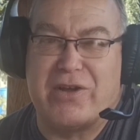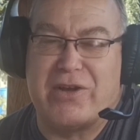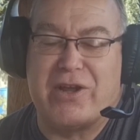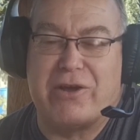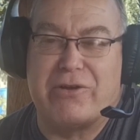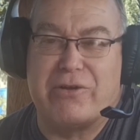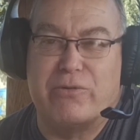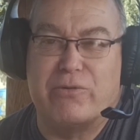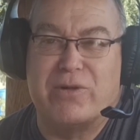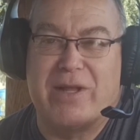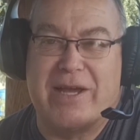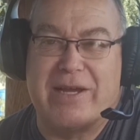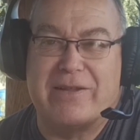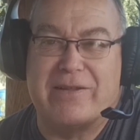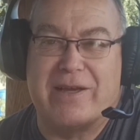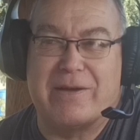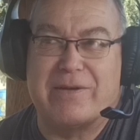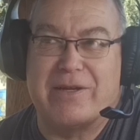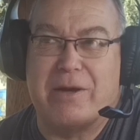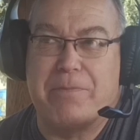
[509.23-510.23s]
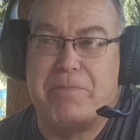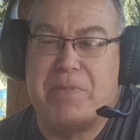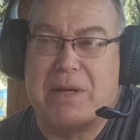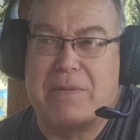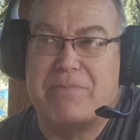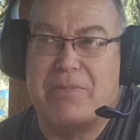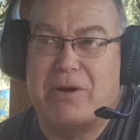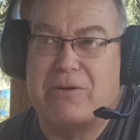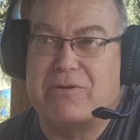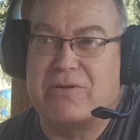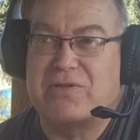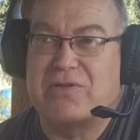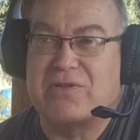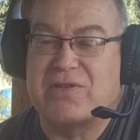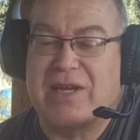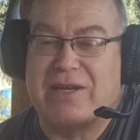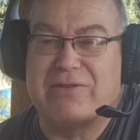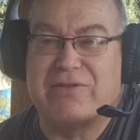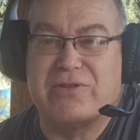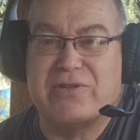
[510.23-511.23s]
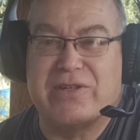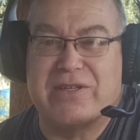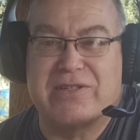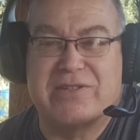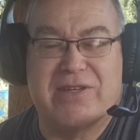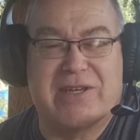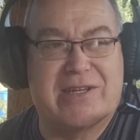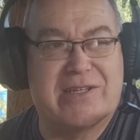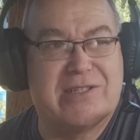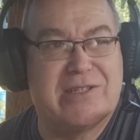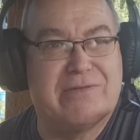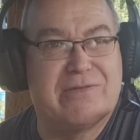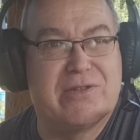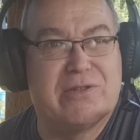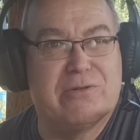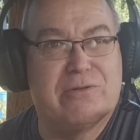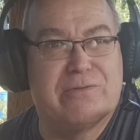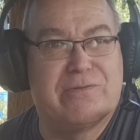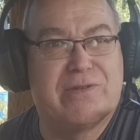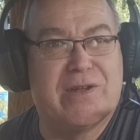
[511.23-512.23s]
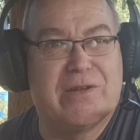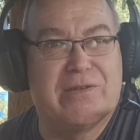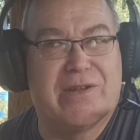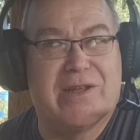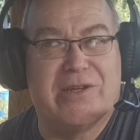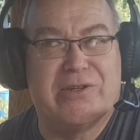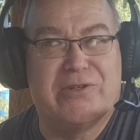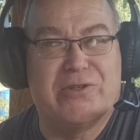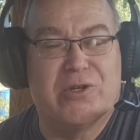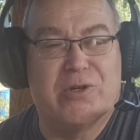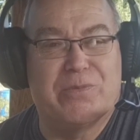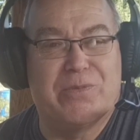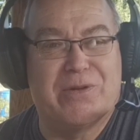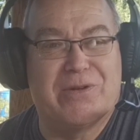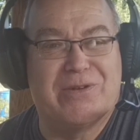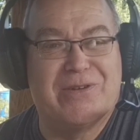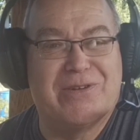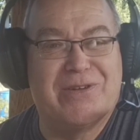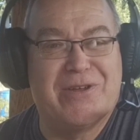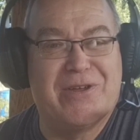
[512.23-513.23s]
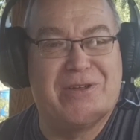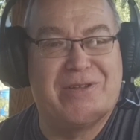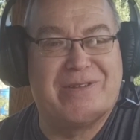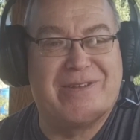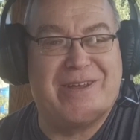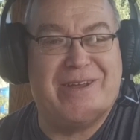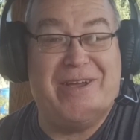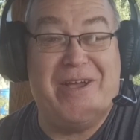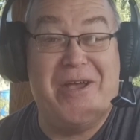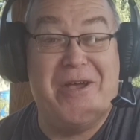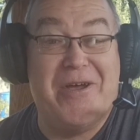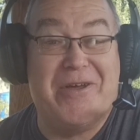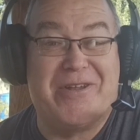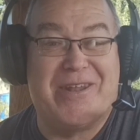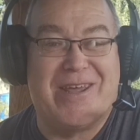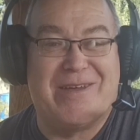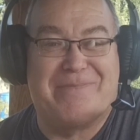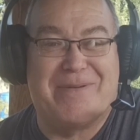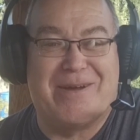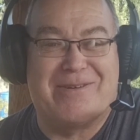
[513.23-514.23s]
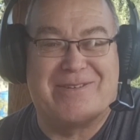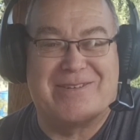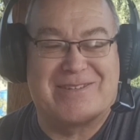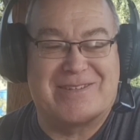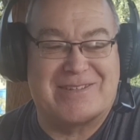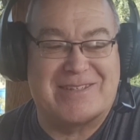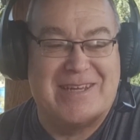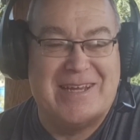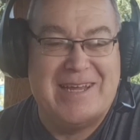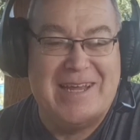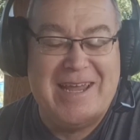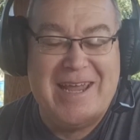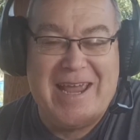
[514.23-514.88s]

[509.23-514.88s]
I know you'll hate that, you know, big bonuses out to the executives who have done their job and earned their bonuses.